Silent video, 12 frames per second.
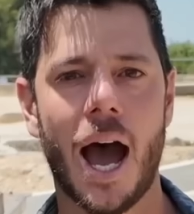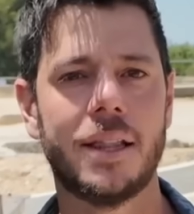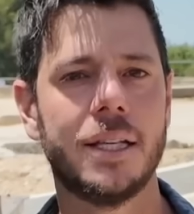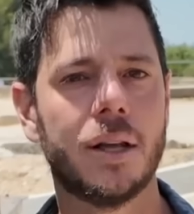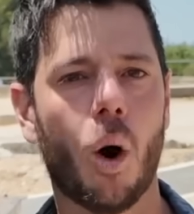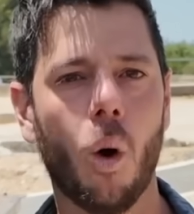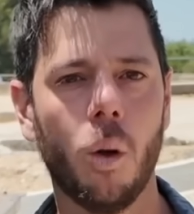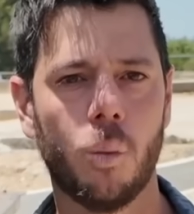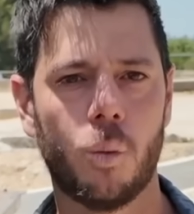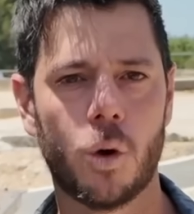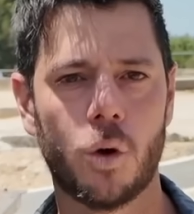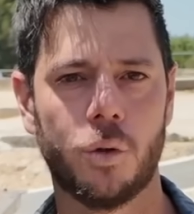I think the whole
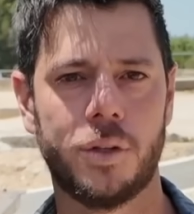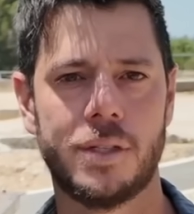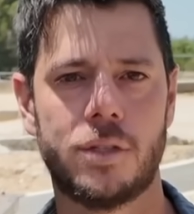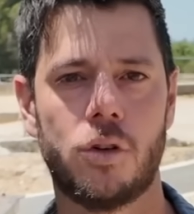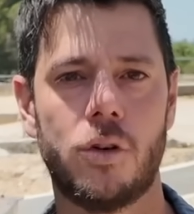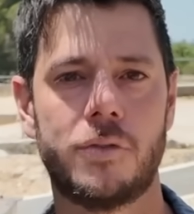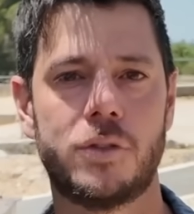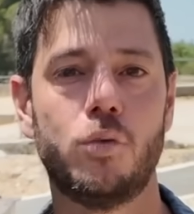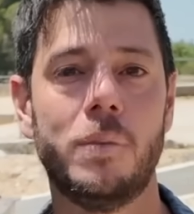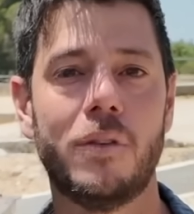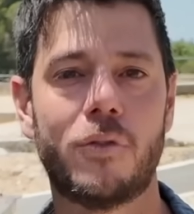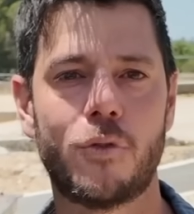world deserves
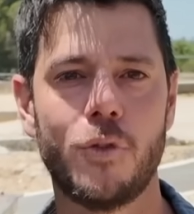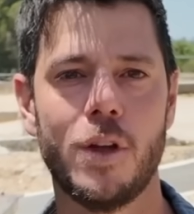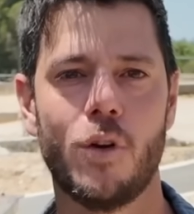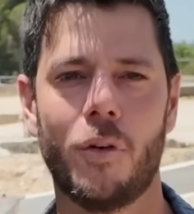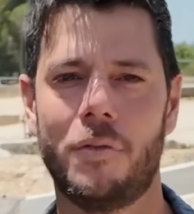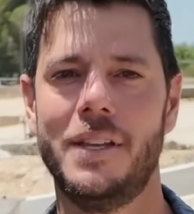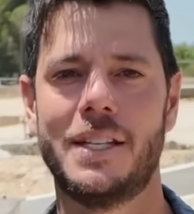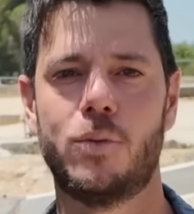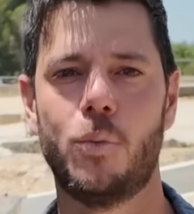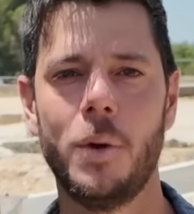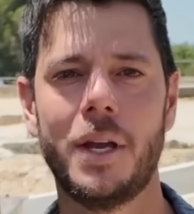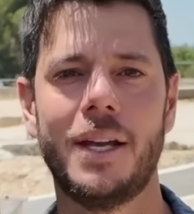to be free of
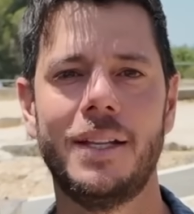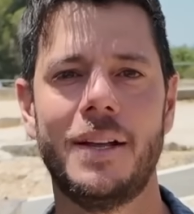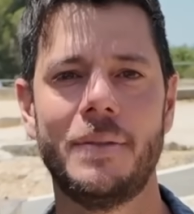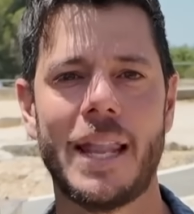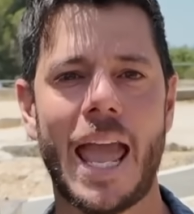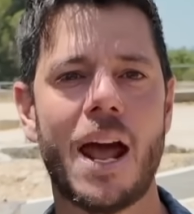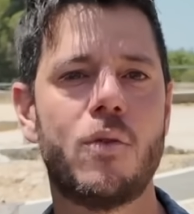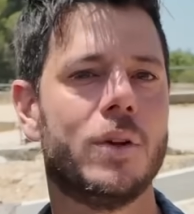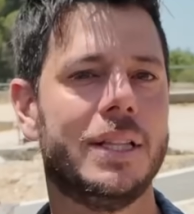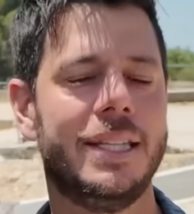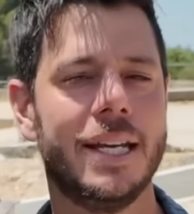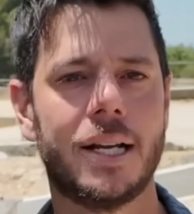this wicked and
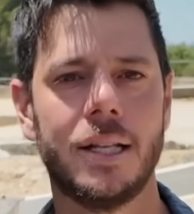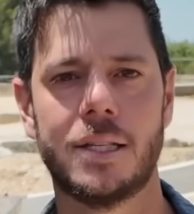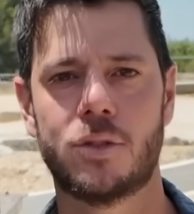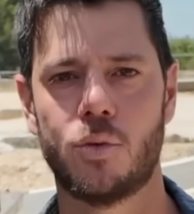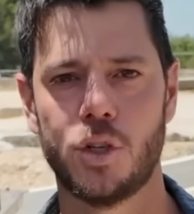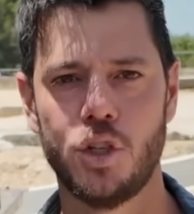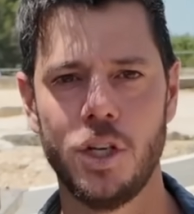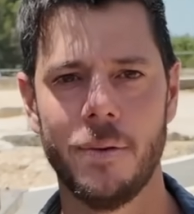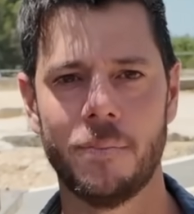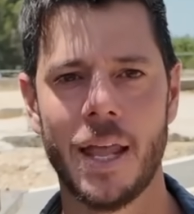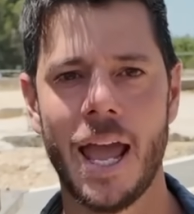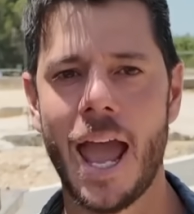ridiculous
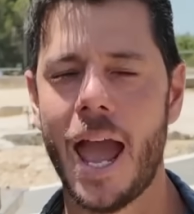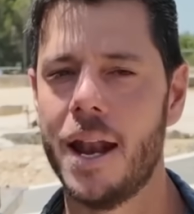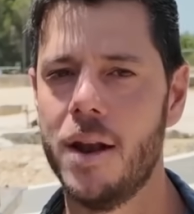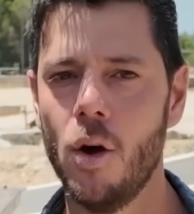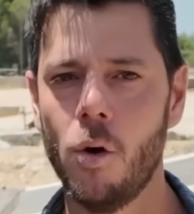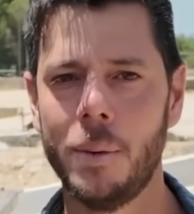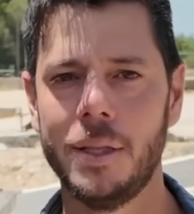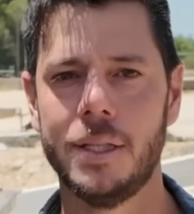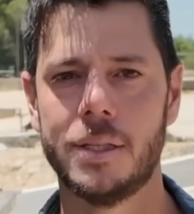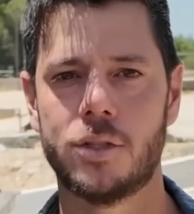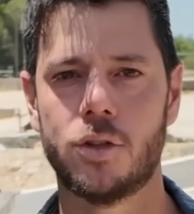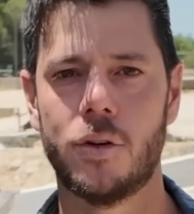regime, and nobody
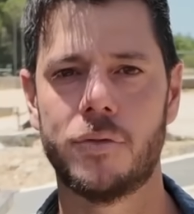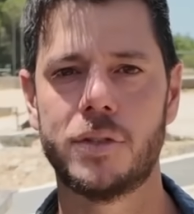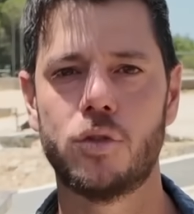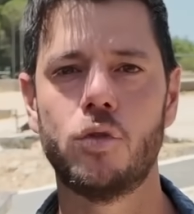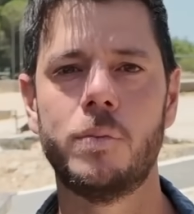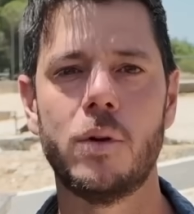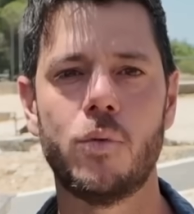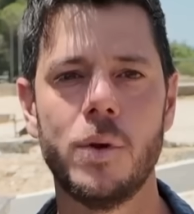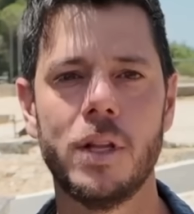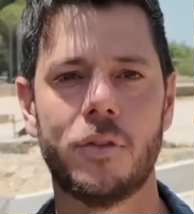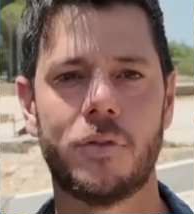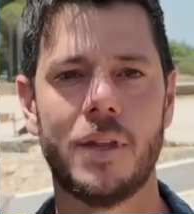deserves to be
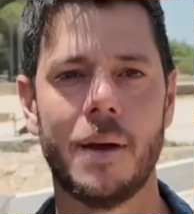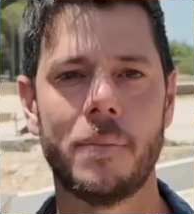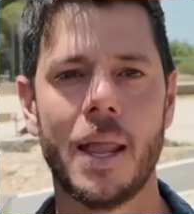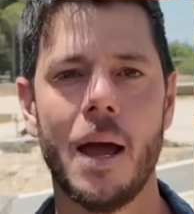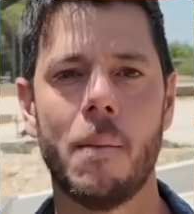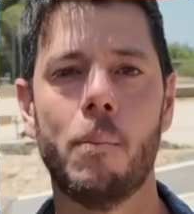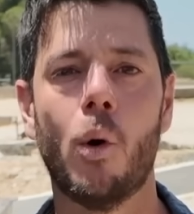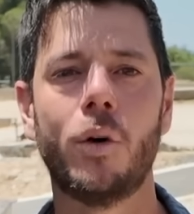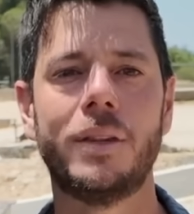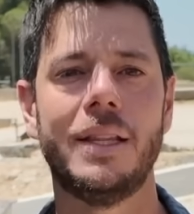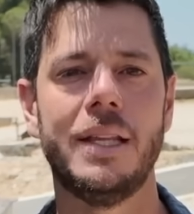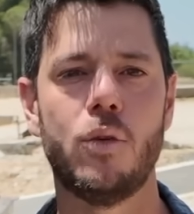rid of them
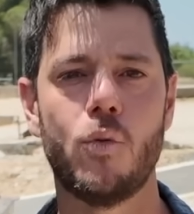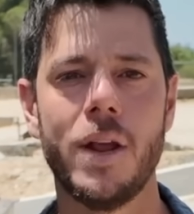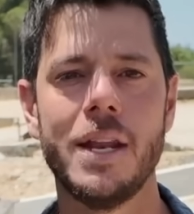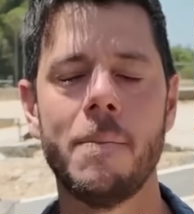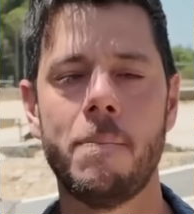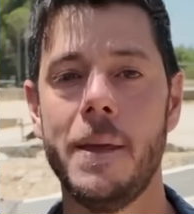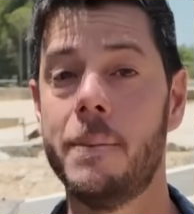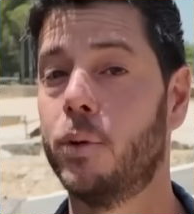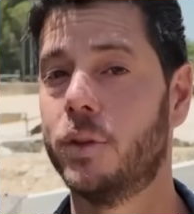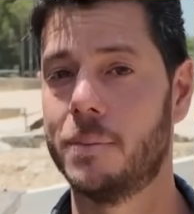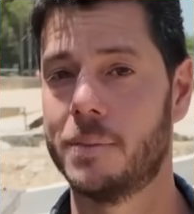more than the Iranian people